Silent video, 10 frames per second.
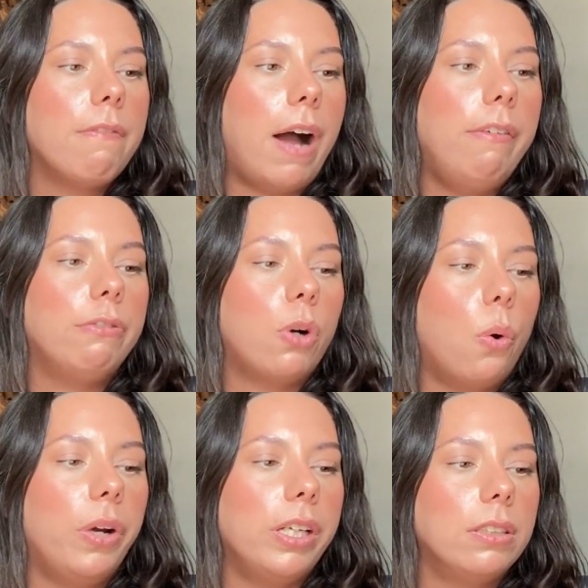Five of
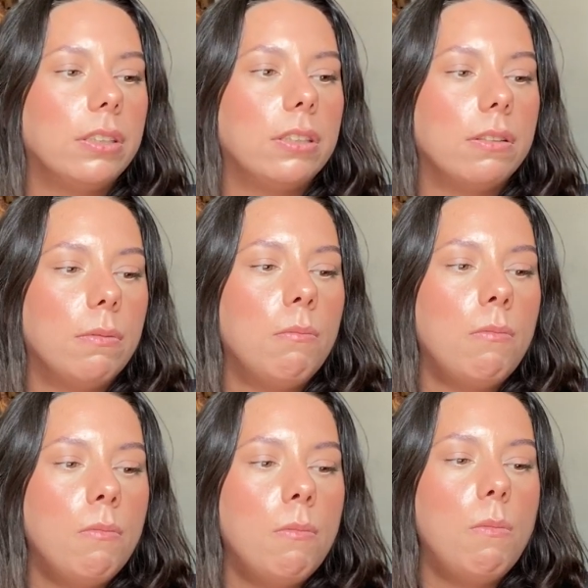coins.
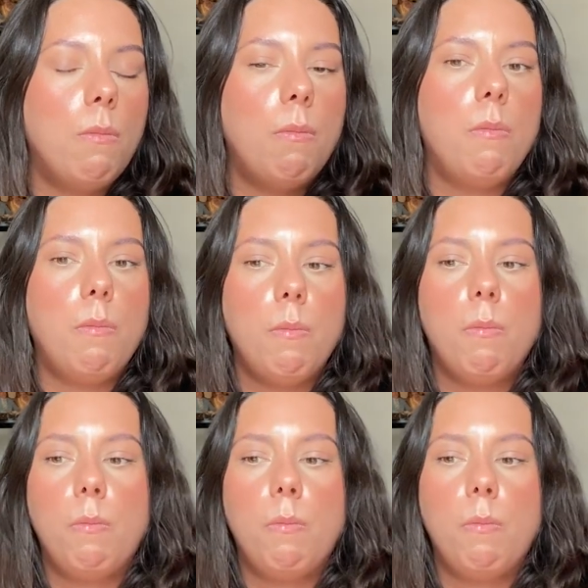Mm.